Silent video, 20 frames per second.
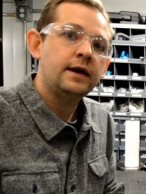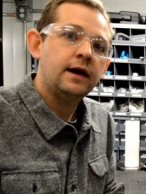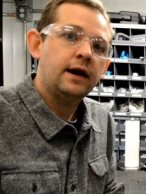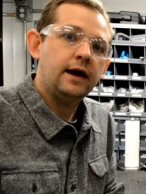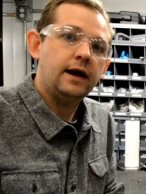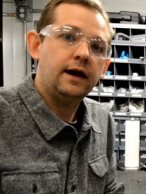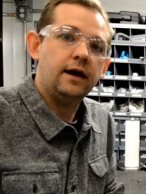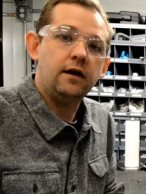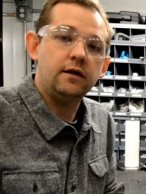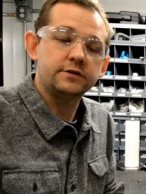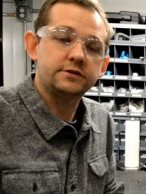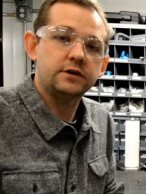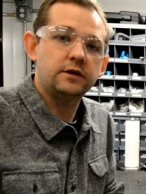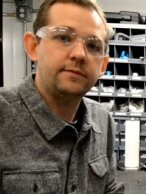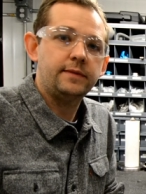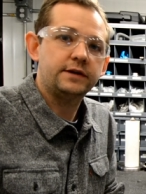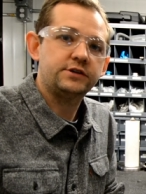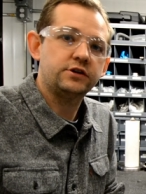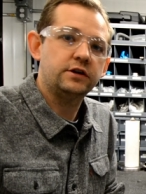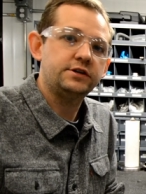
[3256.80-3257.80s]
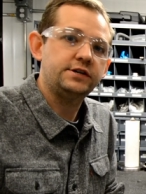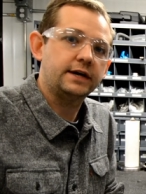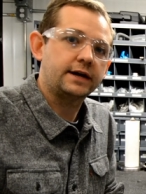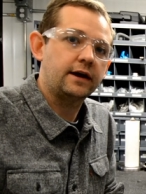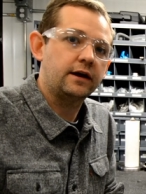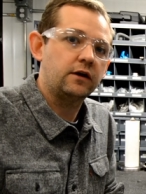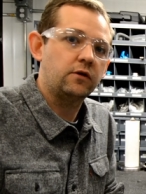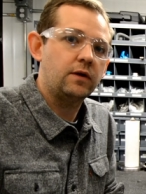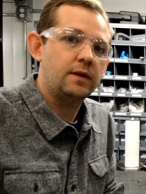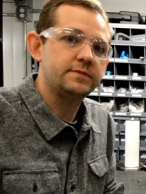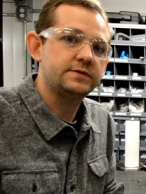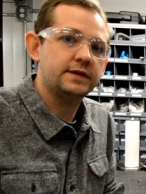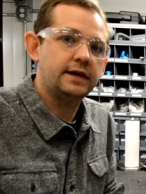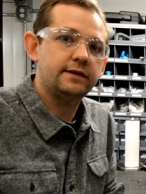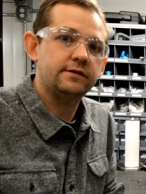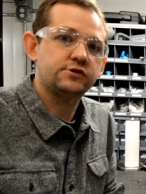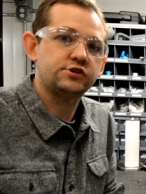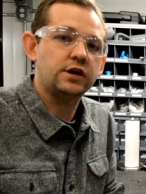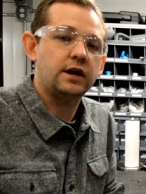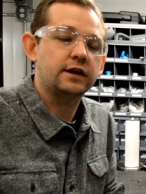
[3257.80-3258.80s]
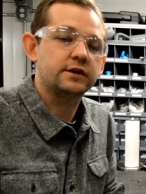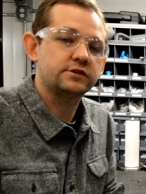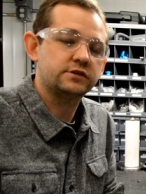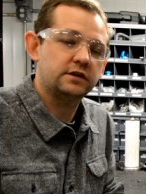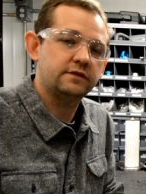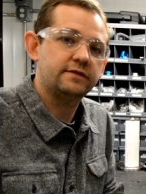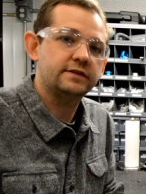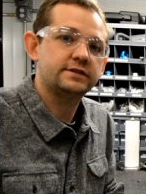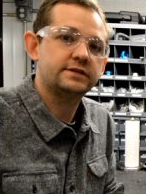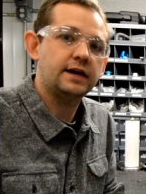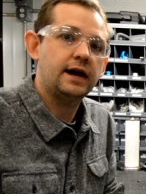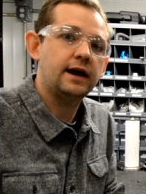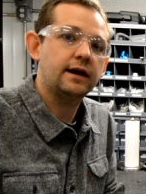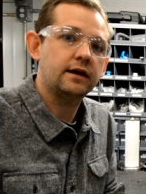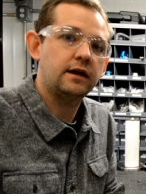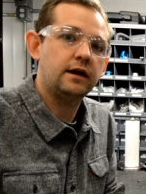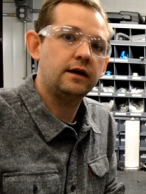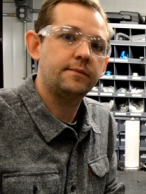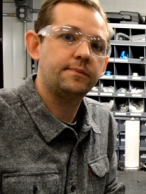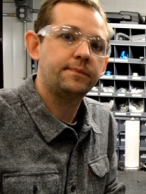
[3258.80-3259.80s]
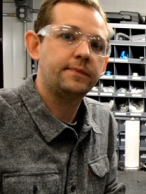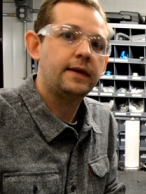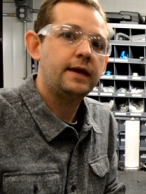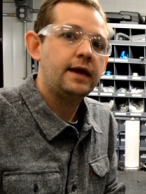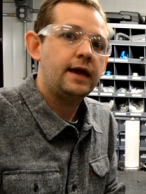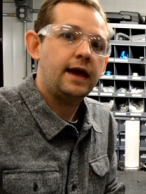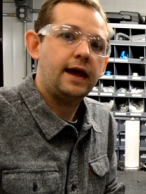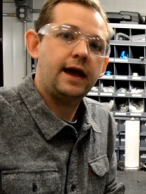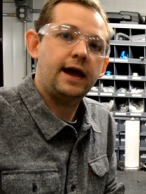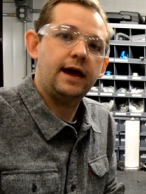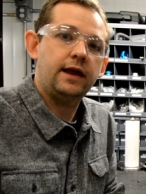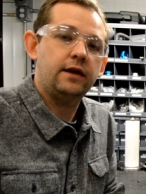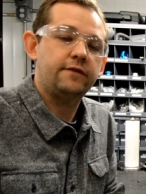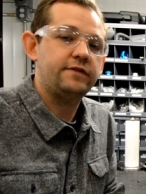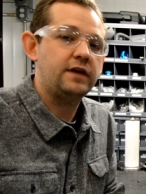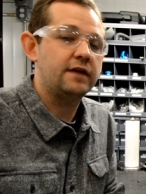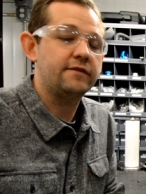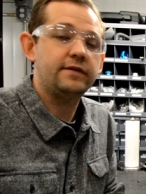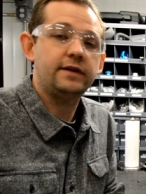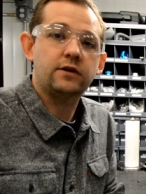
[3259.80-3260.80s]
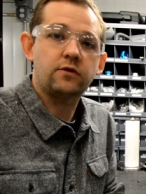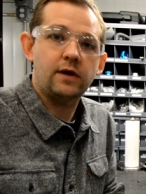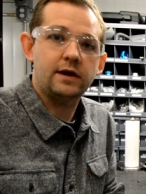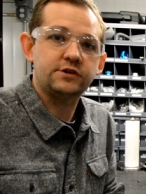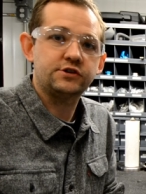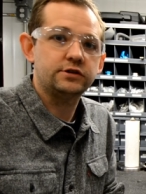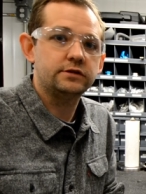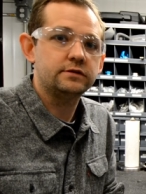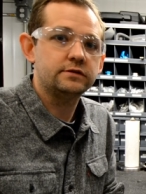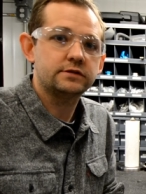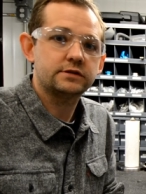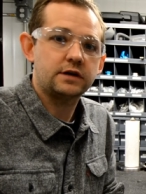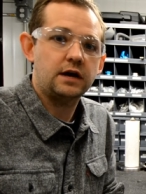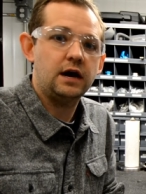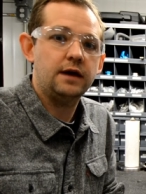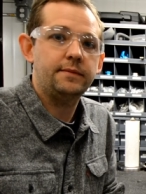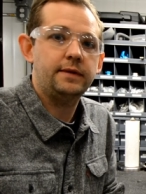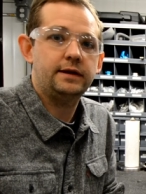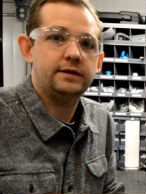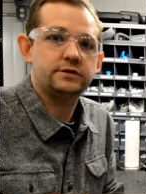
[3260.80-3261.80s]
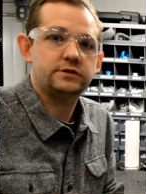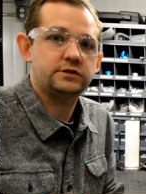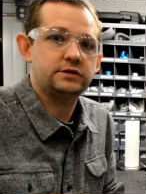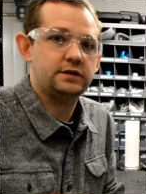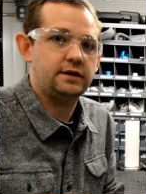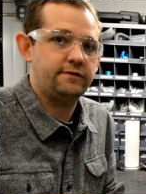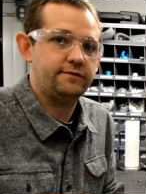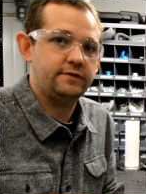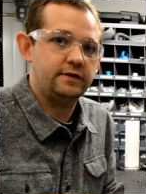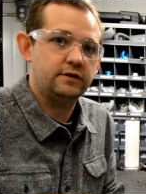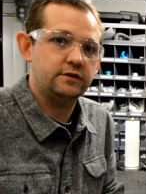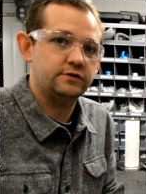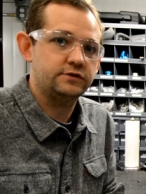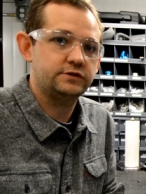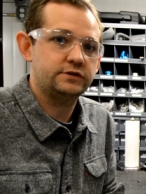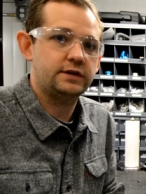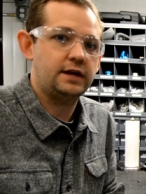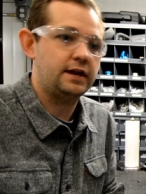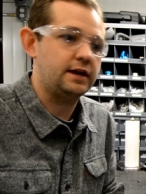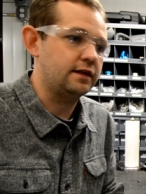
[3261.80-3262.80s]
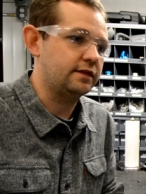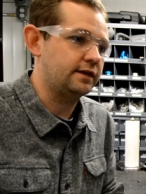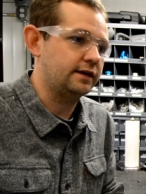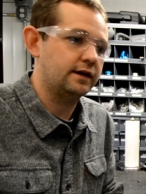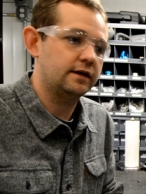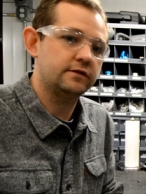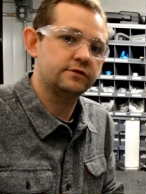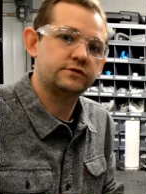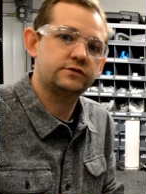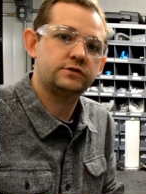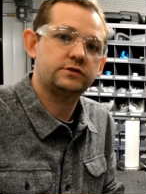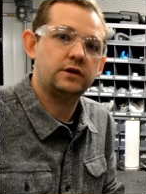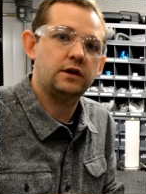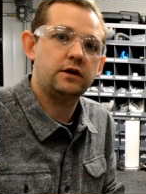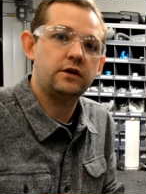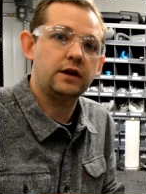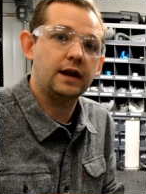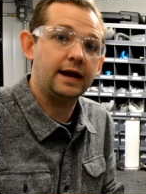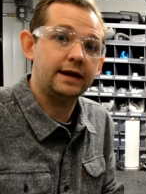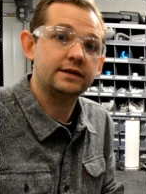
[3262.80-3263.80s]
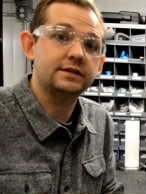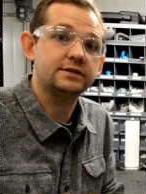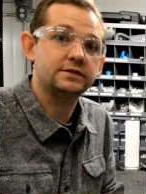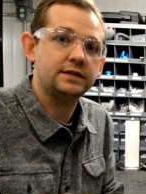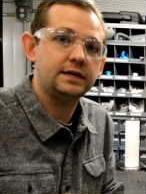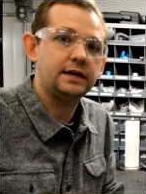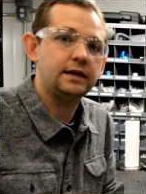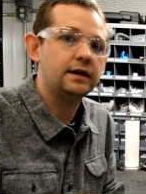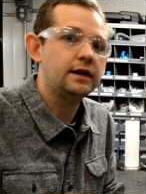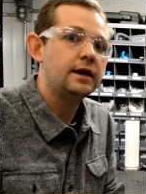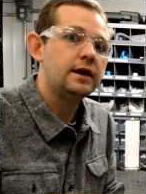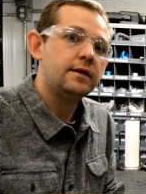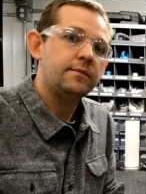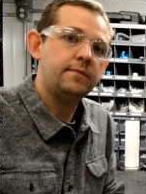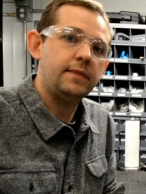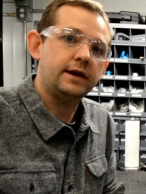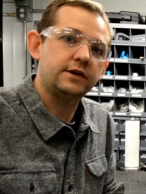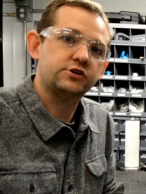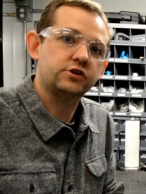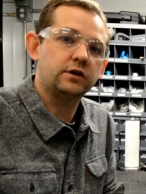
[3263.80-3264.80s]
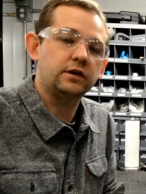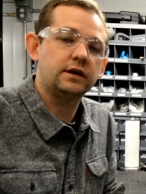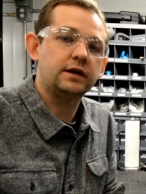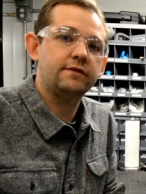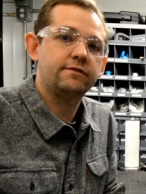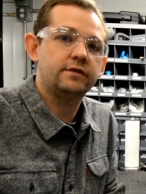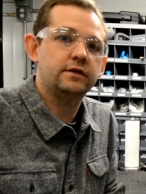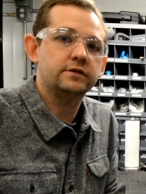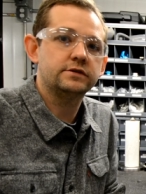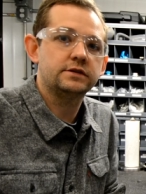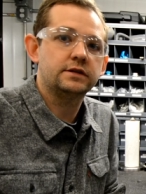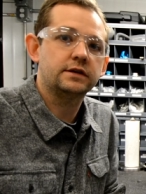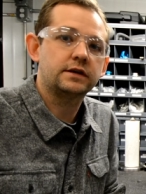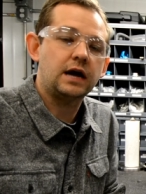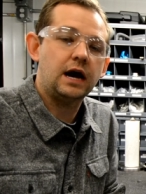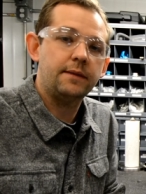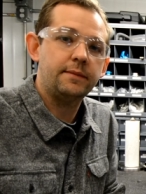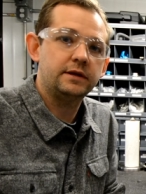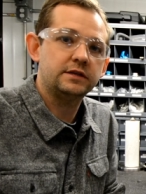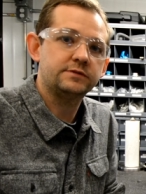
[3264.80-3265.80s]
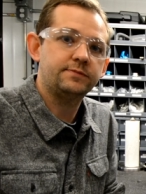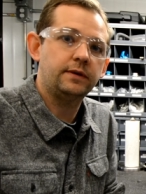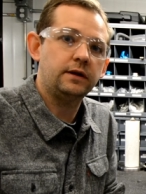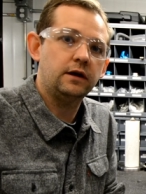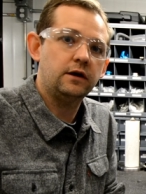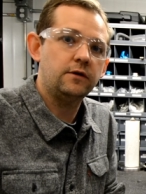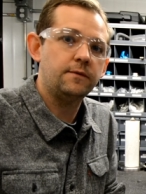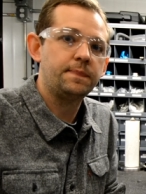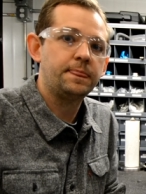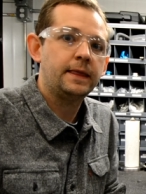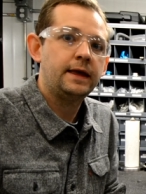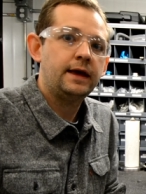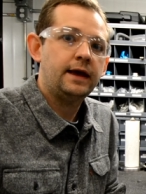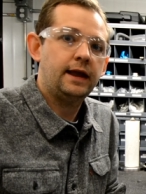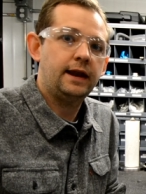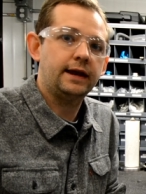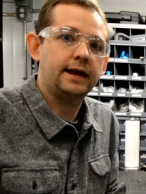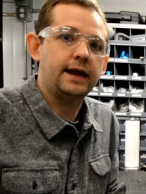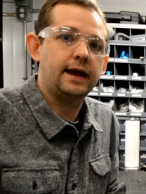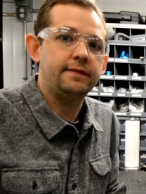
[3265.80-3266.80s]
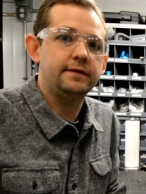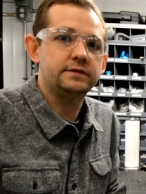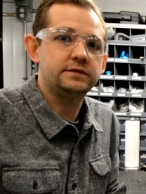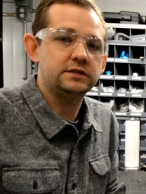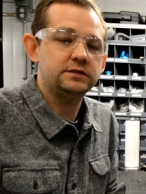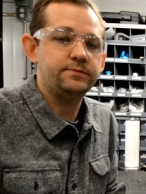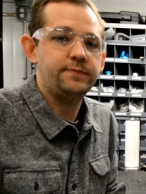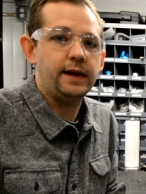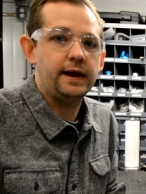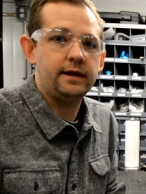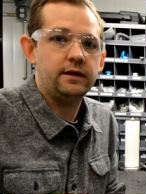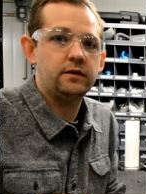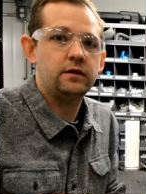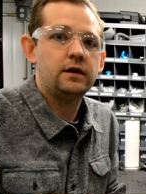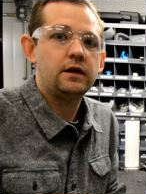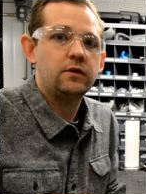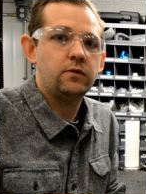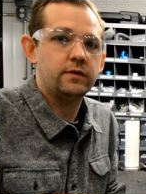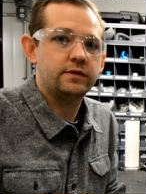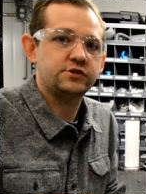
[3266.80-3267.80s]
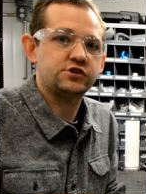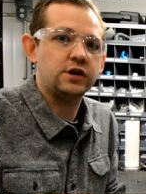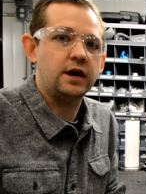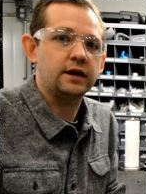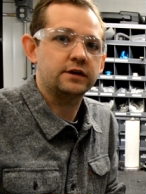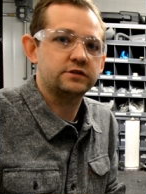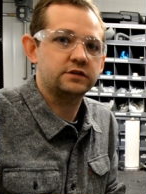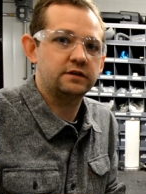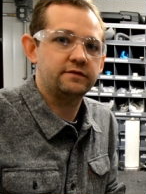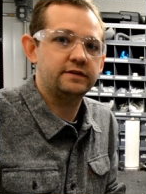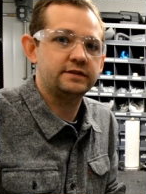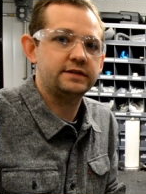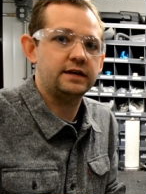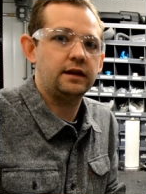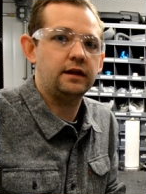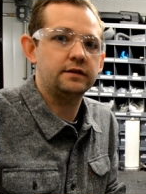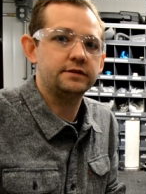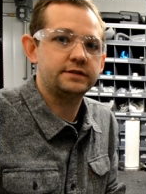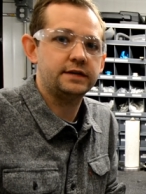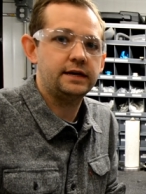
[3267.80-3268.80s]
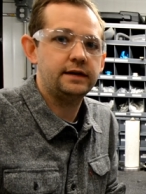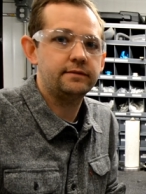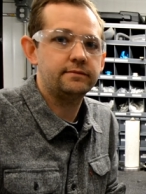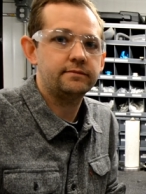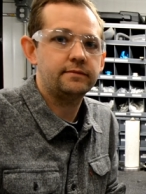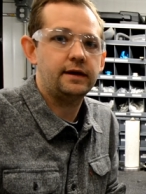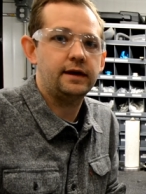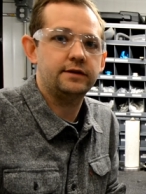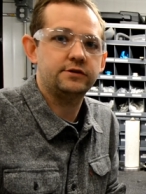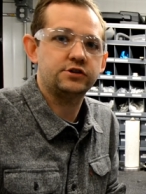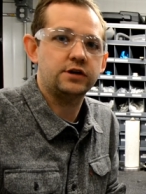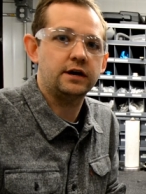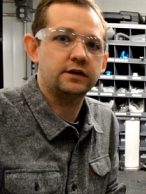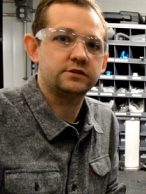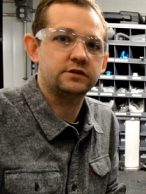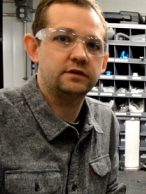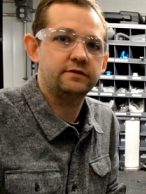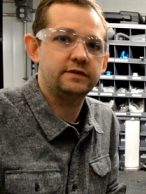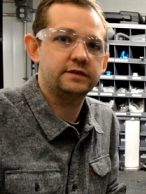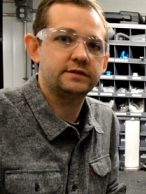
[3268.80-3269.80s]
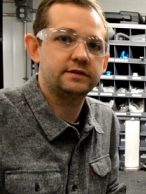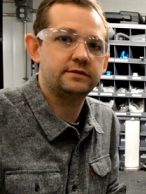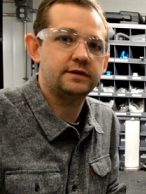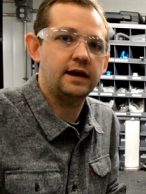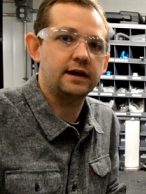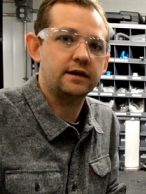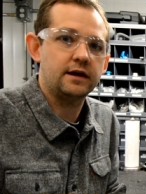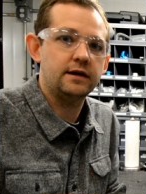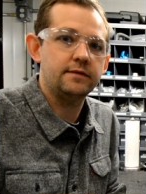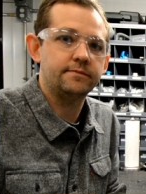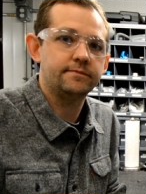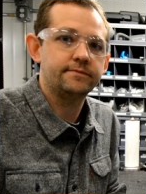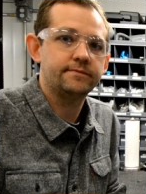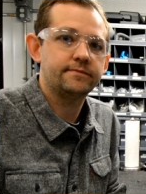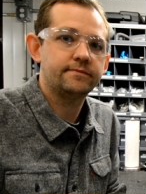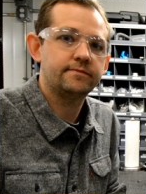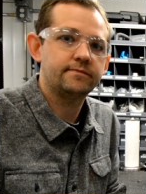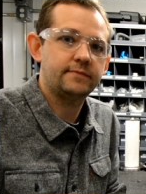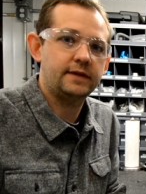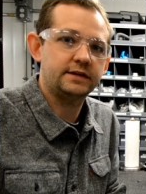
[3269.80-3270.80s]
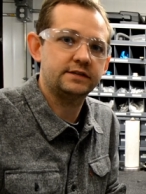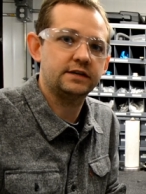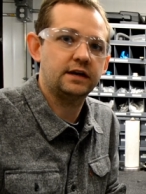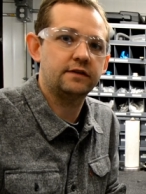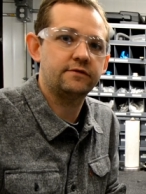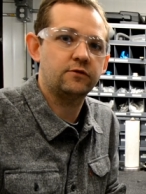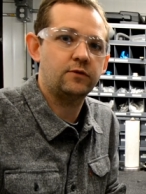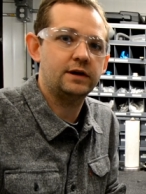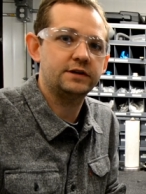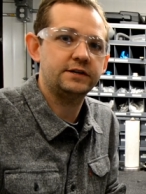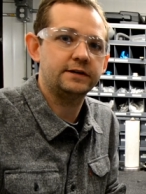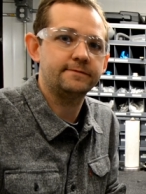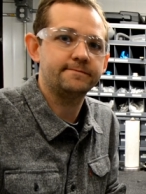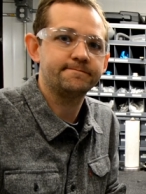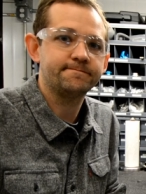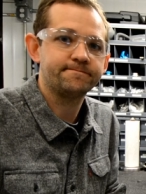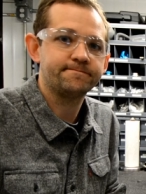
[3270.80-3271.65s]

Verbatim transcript: Uh, also, make sure to check out our website, shock service dot com. And if you have any questions, comments, if there's anything else uh, you'd like to see, make sure to leave those in the comments below. And again, this is Ben with Shock Service L L C and shock service dot com. Thanks again for watching.